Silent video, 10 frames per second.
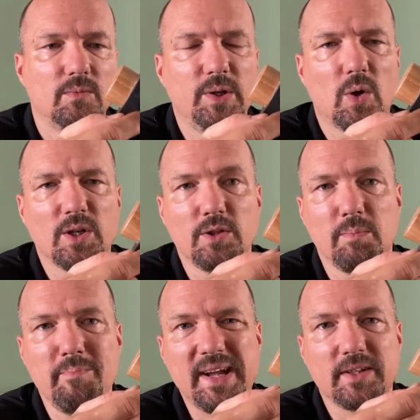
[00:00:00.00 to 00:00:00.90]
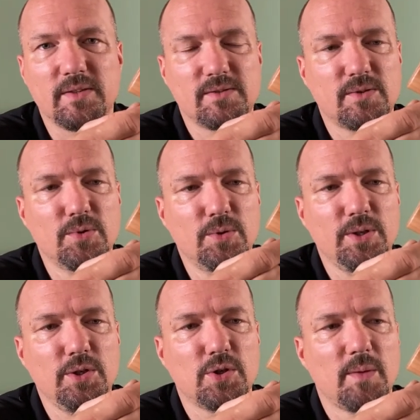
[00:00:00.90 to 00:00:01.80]
we call it maggot screw
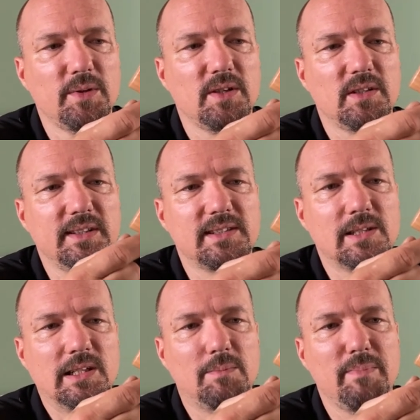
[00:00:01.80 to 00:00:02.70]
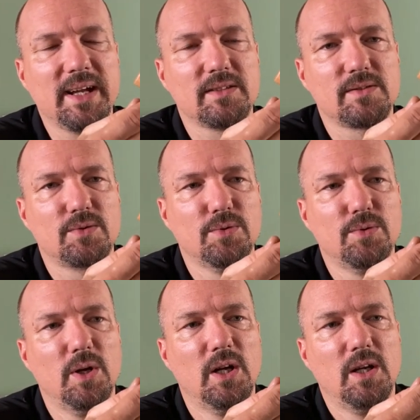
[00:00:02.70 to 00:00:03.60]
in German, this little maggot
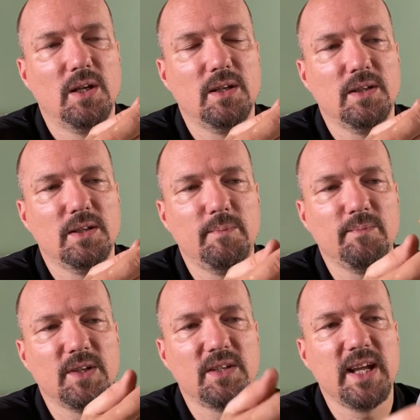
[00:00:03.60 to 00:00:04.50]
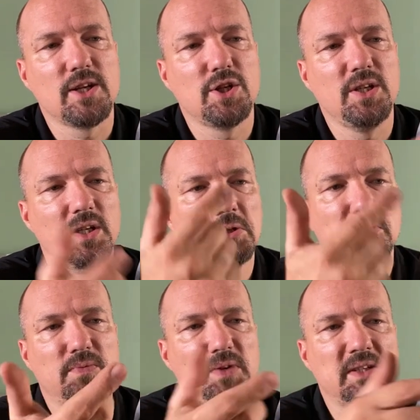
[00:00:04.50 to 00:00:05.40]
screw um, attached here
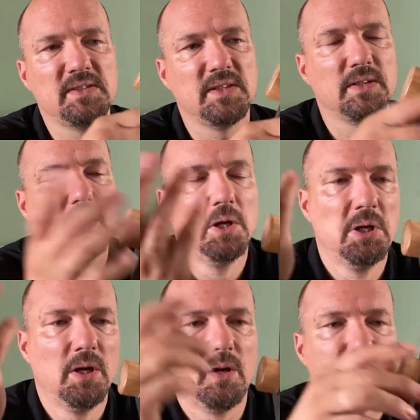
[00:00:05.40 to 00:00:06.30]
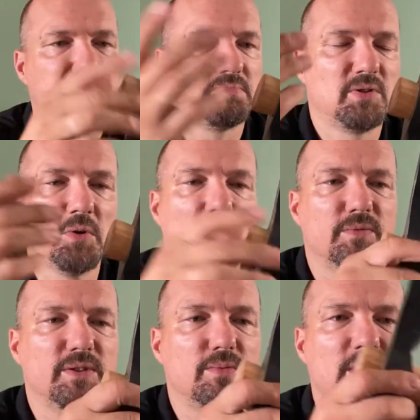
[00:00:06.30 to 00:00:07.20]
to fix it. Don't know
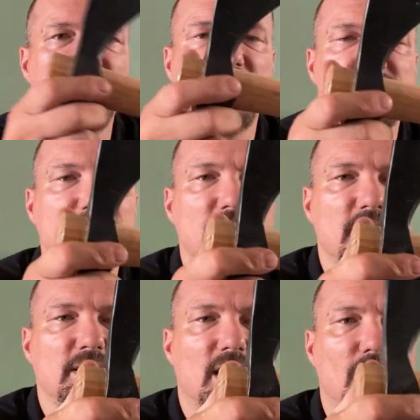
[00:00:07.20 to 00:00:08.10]
if it's really necessary.